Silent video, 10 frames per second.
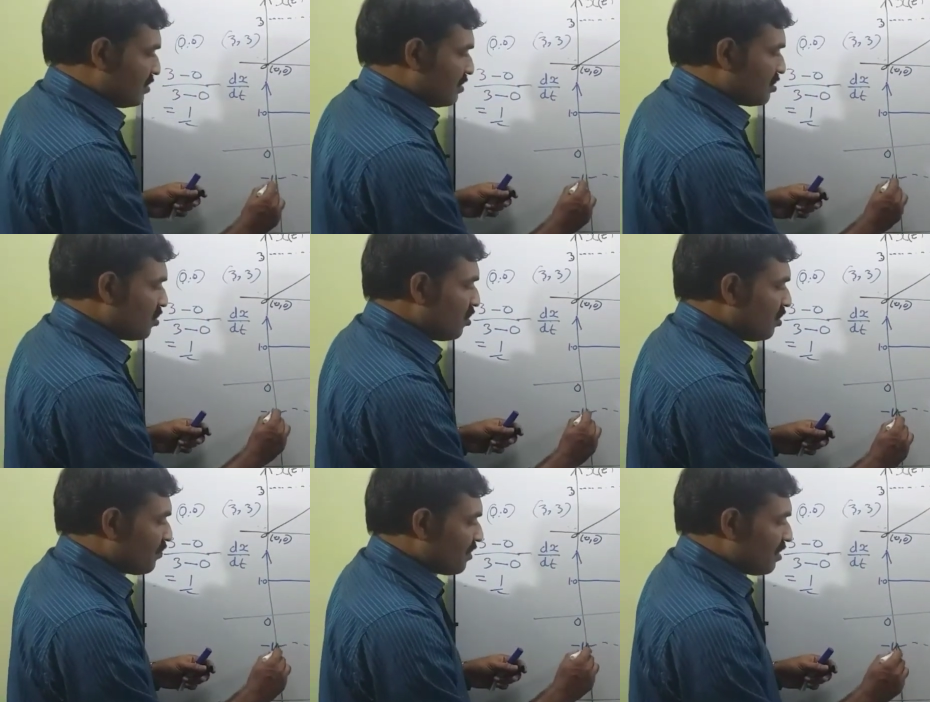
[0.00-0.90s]
So
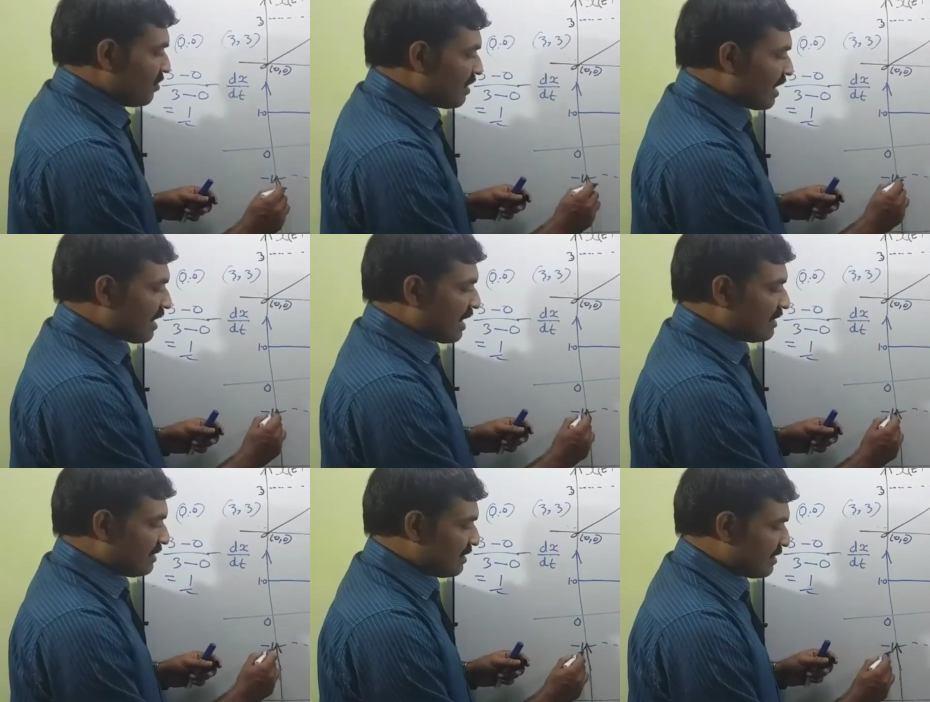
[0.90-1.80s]
we can write
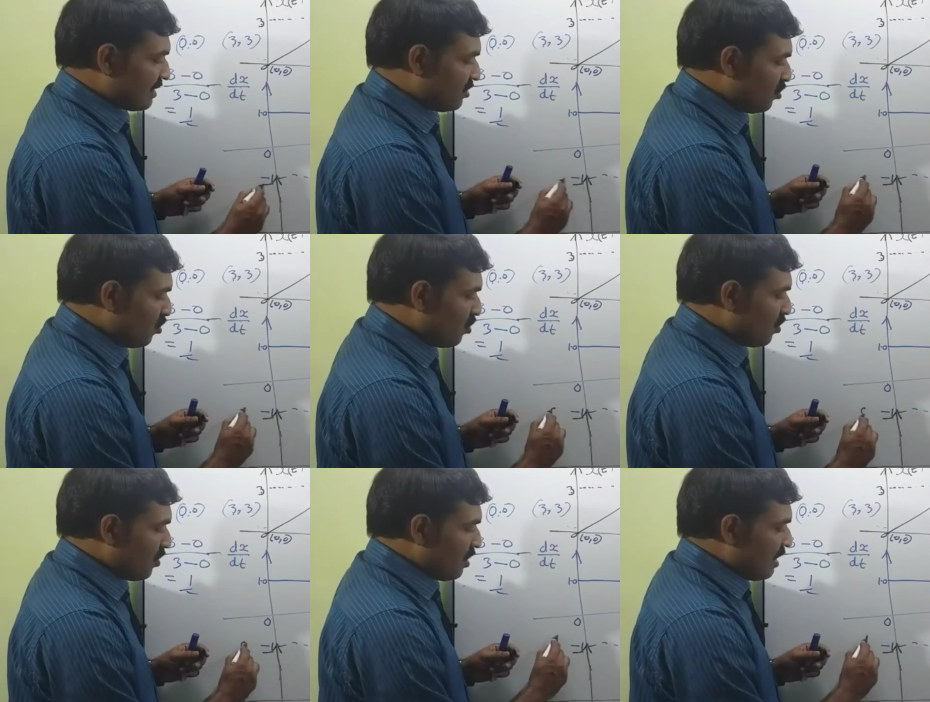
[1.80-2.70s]
this is equal to
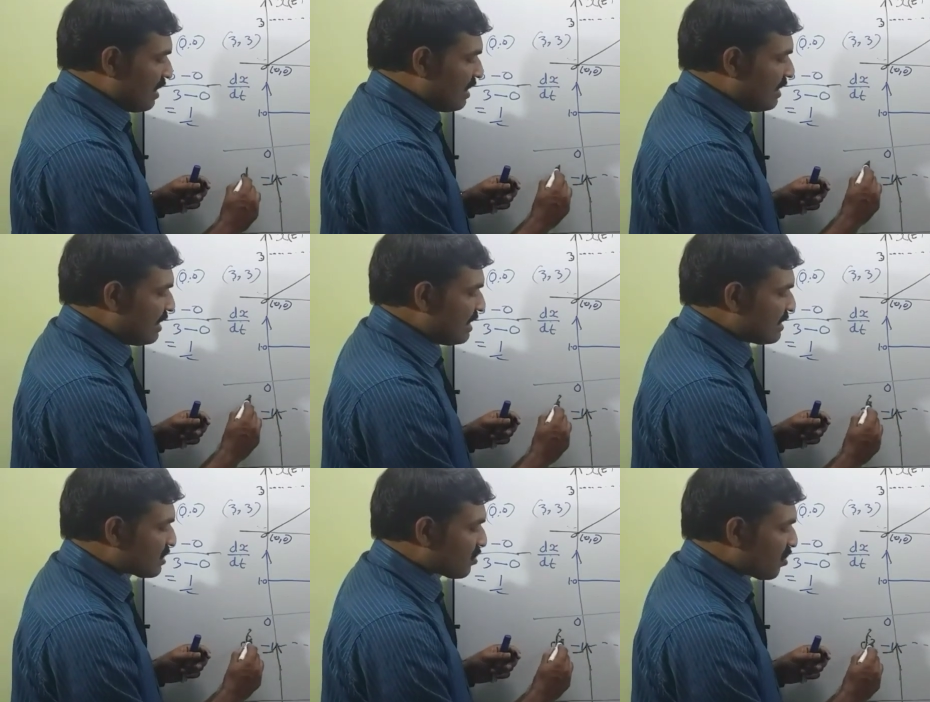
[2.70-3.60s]
d
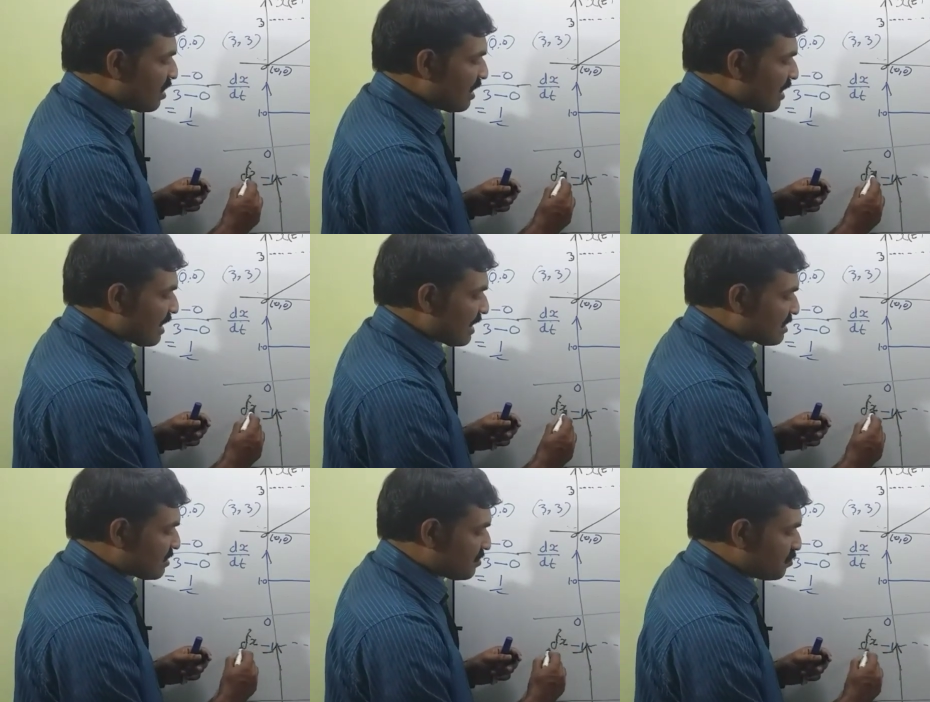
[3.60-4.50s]
square
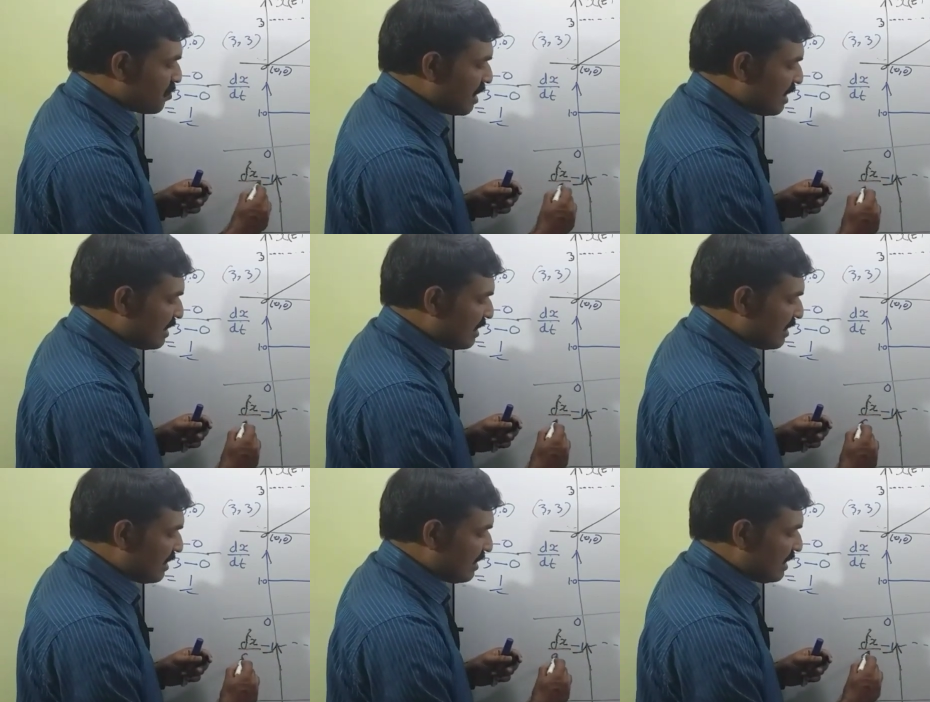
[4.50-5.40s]
x by
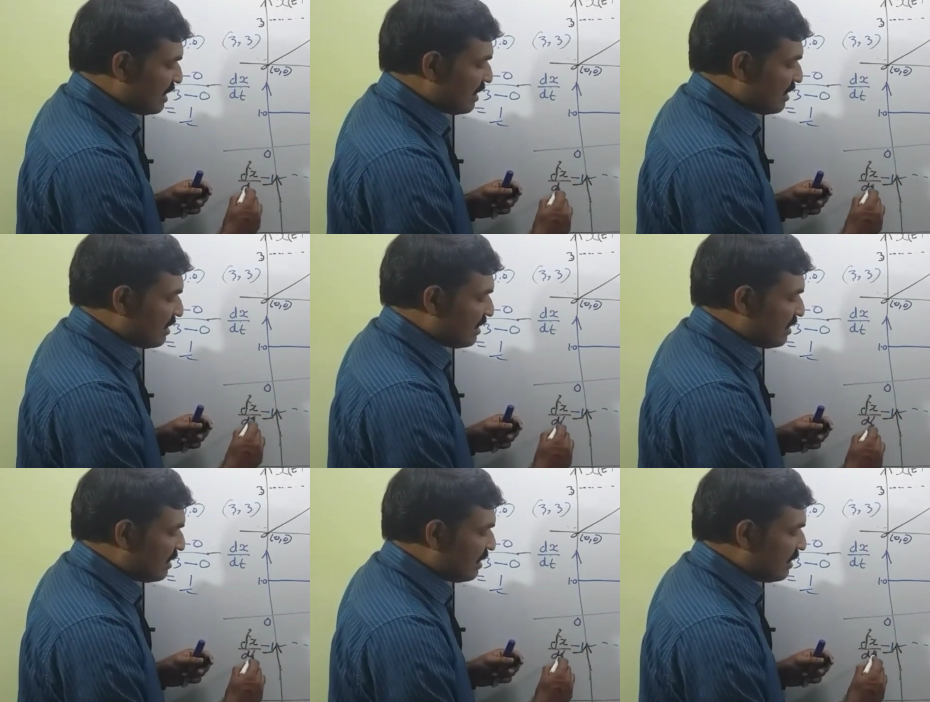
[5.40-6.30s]

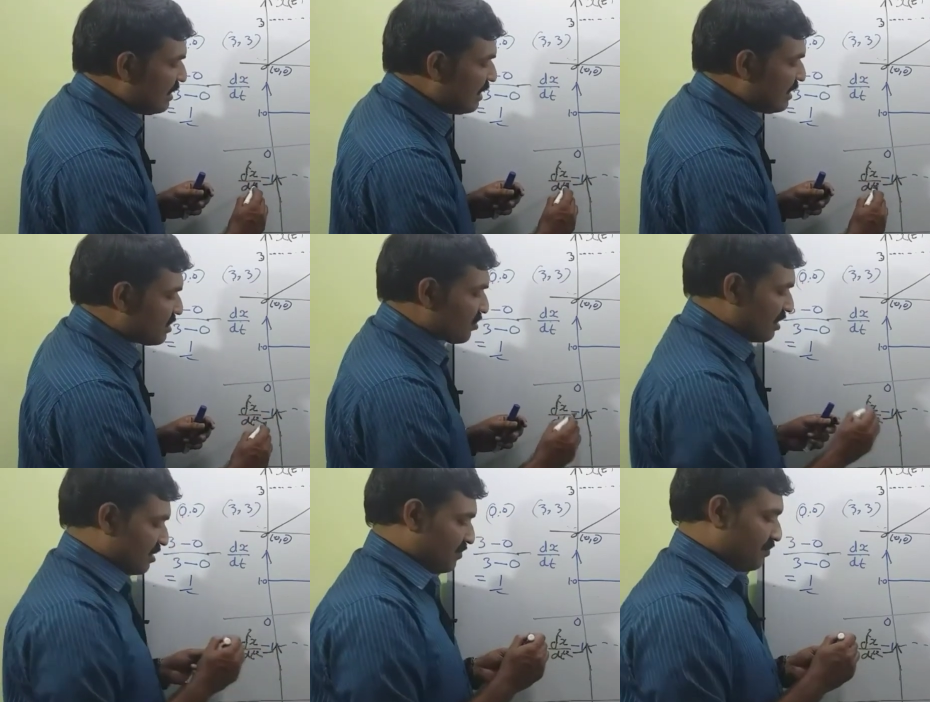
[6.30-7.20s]
dt
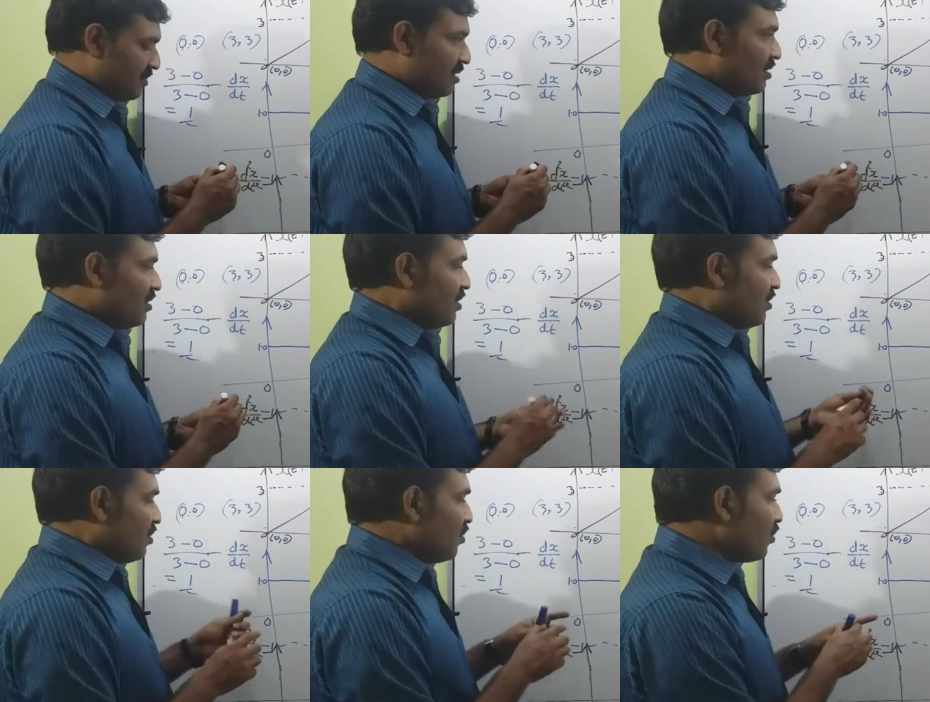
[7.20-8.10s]
square.
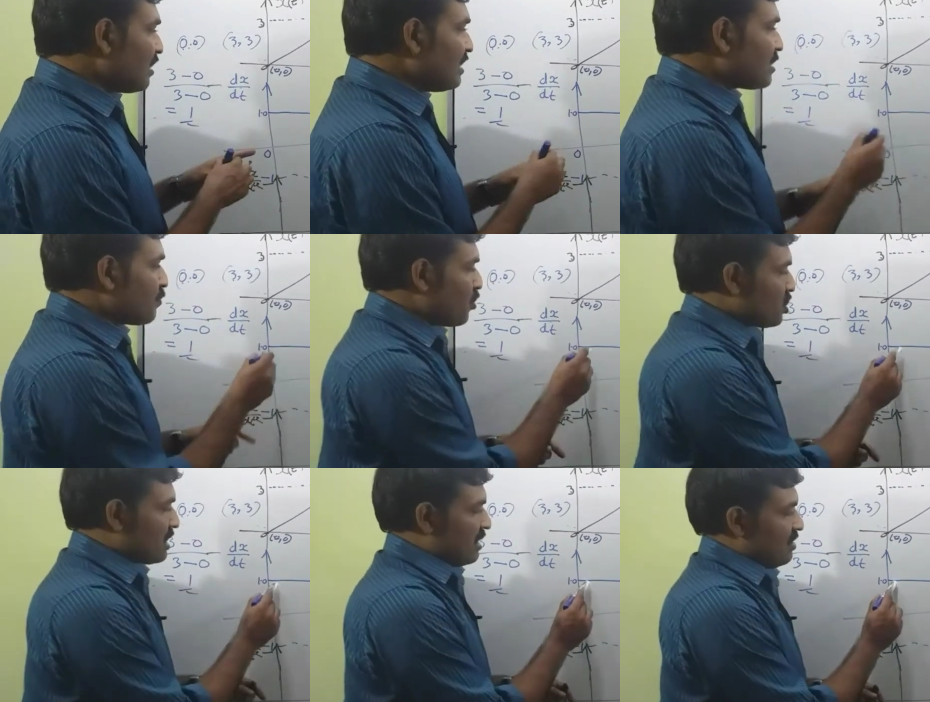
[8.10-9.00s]
During this
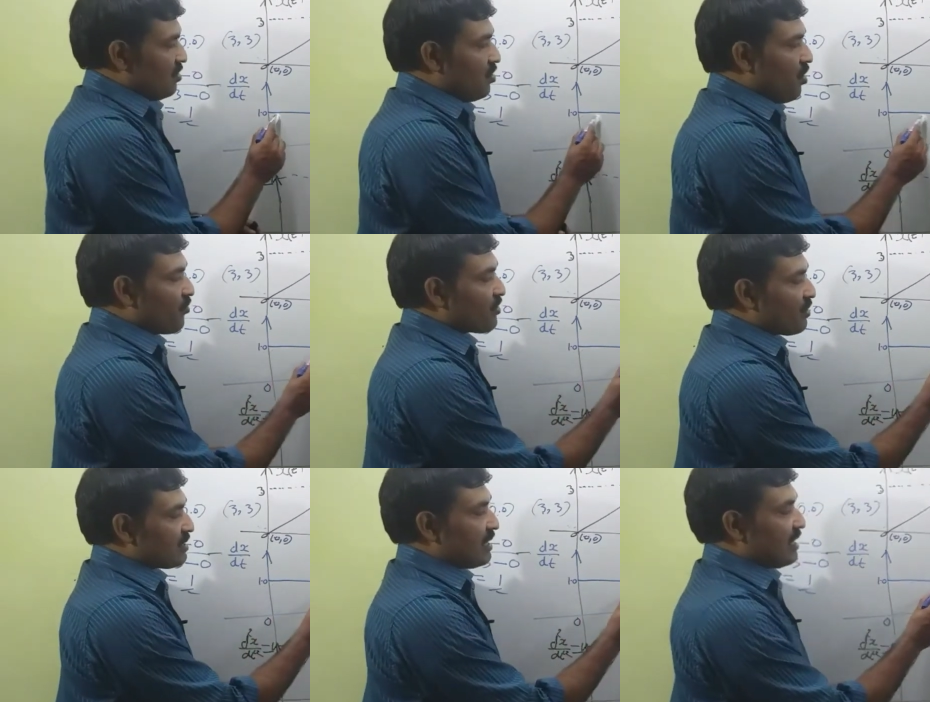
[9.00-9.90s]
portion of the
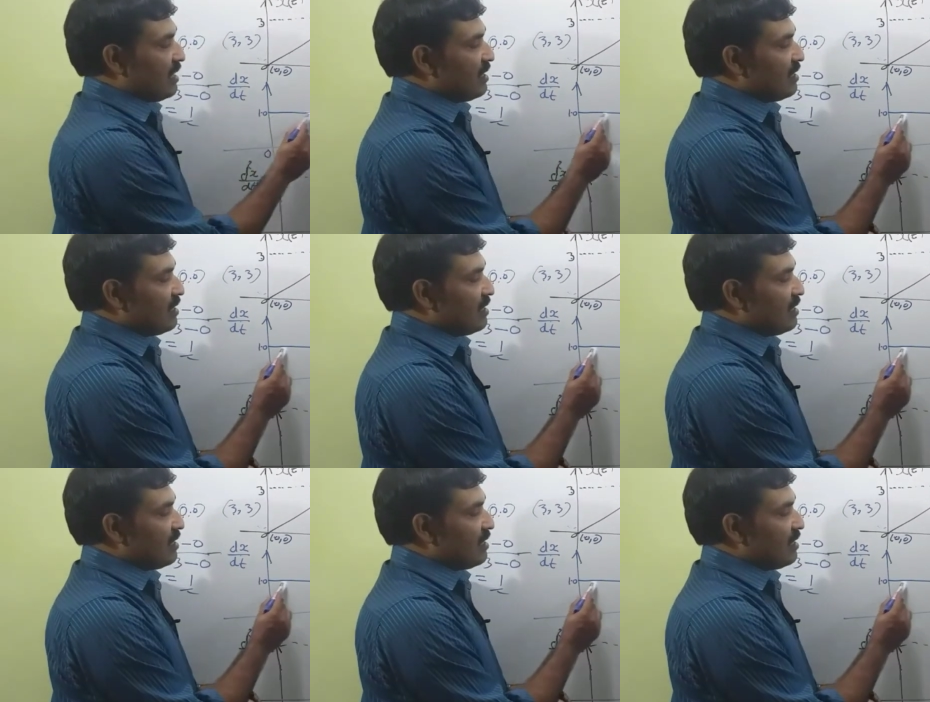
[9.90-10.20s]
signal,